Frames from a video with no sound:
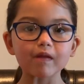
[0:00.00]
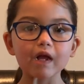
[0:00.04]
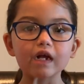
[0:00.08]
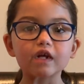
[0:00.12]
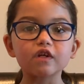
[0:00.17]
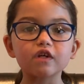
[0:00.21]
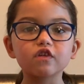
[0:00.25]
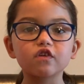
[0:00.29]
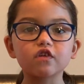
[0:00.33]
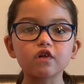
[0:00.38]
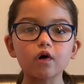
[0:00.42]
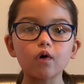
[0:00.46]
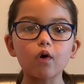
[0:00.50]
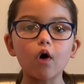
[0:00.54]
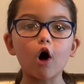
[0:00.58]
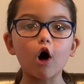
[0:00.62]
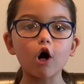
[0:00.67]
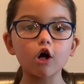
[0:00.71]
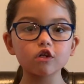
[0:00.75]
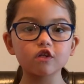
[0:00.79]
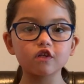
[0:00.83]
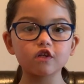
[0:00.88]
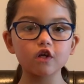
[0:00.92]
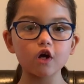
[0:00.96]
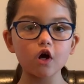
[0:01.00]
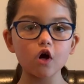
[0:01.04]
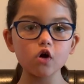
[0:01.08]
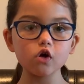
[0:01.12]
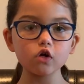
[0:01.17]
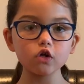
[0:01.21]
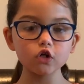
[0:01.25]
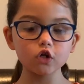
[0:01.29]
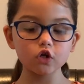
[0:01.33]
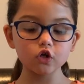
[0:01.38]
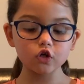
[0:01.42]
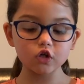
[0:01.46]
So also
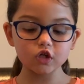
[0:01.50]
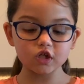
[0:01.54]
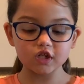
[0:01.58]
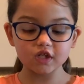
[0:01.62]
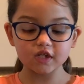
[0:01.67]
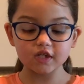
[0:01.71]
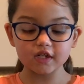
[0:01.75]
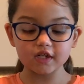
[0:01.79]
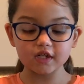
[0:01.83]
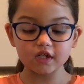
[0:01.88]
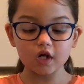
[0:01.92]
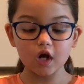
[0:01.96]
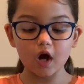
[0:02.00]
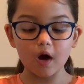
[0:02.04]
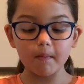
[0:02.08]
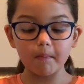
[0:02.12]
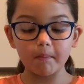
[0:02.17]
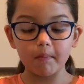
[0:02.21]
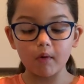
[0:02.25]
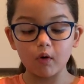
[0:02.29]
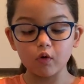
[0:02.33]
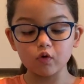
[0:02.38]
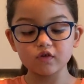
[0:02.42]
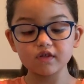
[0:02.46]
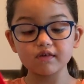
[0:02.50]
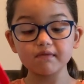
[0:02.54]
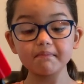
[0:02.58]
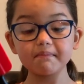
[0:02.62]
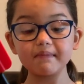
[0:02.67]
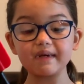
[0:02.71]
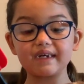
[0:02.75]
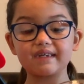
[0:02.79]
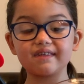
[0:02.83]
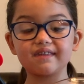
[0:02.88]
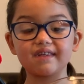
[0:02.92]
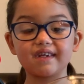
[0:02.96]
you're going to need a bowl to
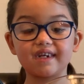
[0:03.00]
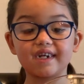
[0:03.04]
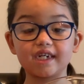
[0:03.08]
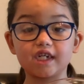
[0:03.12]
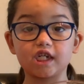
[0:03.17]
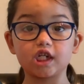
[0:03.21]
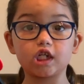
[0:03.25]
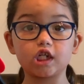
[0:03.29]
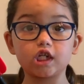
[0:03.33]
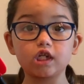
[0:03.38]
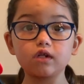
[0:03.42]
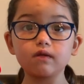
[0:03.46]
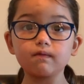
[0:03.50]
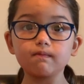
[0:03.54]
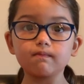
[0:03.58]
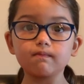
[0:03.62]
mix it in,